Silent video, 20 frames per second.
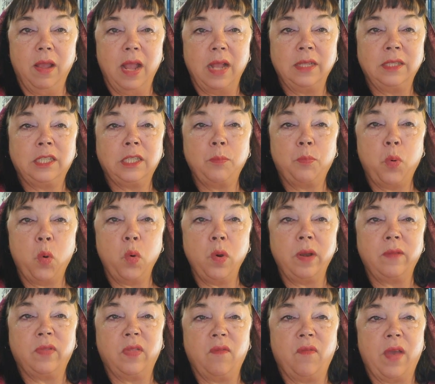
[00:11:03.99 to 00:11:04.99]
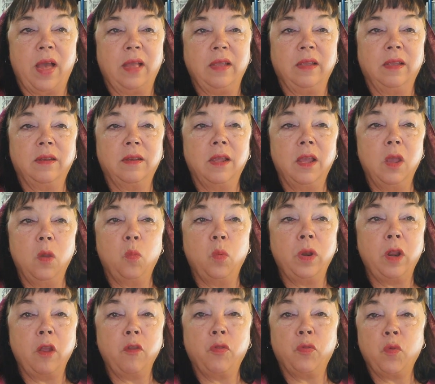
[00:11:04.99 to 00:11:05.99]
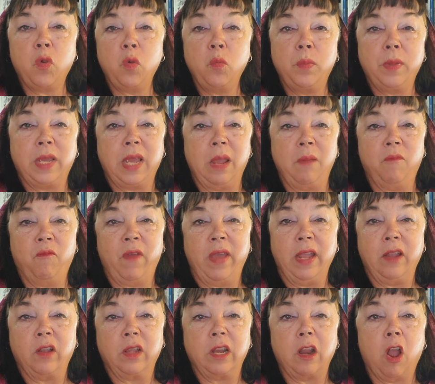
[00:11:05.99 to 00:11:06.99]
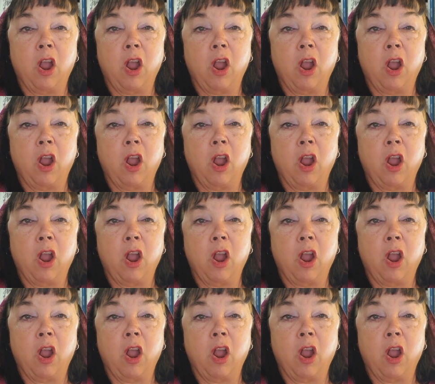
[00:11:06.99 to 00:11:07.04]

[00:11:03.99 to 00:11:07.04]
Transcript: and support of the valiant, when our throne became vacant,